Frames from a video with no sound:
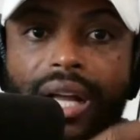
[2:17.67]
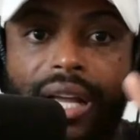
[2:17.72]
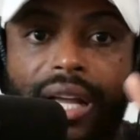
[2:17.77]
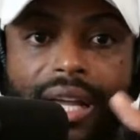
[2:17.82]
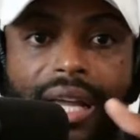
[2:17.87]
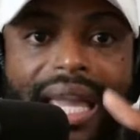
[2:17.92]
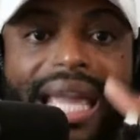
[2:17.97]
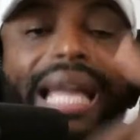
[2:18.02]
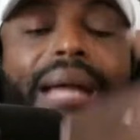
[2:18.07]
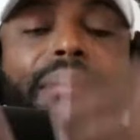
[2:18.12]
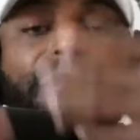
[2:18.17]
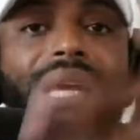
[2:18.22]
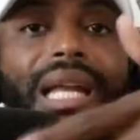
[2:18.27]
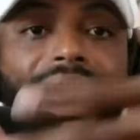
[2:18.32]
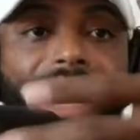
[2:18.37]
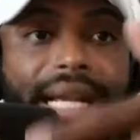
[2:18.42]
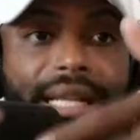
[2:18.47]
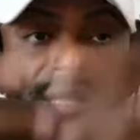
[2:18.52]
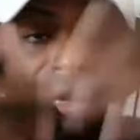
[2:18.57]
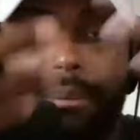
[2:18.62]

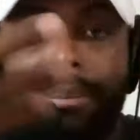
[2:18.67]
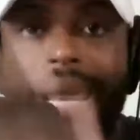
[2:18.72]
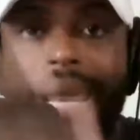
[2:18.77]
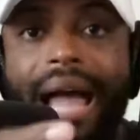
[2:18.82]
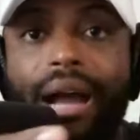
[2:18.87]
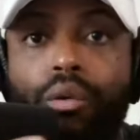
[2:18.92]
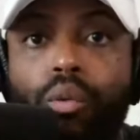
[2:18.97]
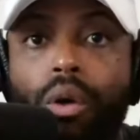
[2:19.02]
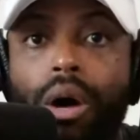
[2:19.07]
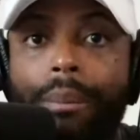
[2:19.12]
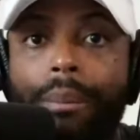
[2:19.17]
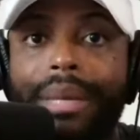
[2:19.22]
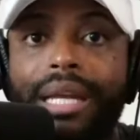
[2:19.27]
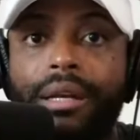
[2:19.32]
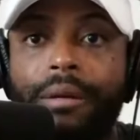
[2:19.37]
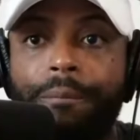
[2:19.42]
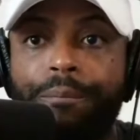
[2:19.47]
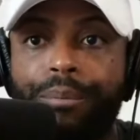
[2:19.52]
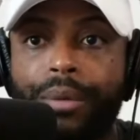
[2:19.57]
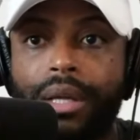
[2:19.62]
emulate the black woman
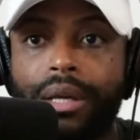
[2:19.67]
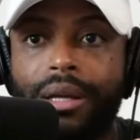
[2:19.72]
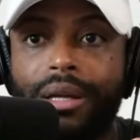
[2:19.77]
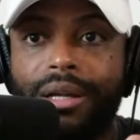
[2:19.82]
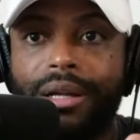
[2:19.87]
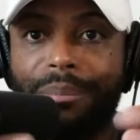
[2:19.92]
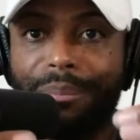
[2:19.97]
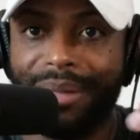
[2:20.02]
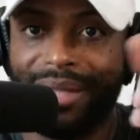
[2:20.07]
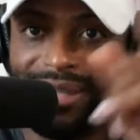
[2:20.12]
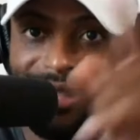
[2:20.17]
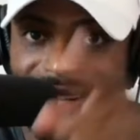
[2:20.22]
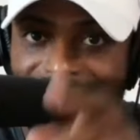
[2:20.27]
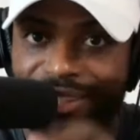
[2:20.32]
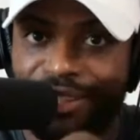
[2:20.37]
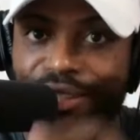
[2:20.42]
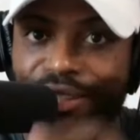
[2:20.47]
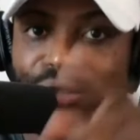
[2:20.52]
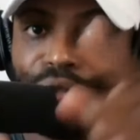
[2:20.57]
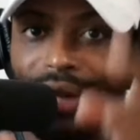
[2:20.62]
because
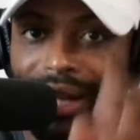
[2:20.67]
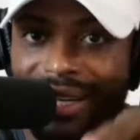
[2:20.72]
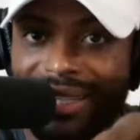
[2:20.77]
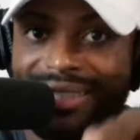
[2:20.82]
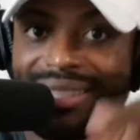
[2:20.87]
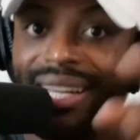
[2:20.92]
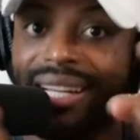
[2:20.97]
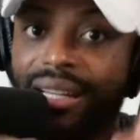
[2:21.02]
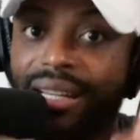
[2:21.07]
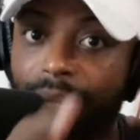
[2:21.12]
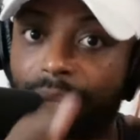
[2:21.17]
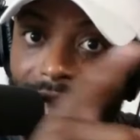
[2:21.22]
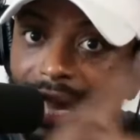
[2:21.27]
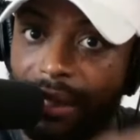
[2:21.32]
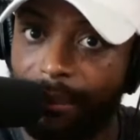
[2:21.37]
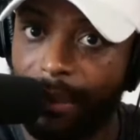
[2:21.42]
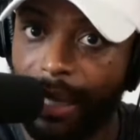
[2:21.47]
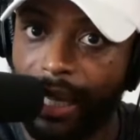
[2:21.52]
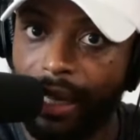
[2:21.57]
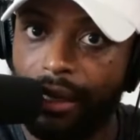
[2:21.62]
she's trying to take the black
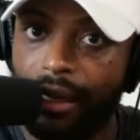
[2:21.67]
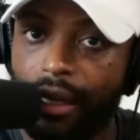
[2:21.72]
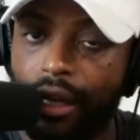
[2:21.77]
man.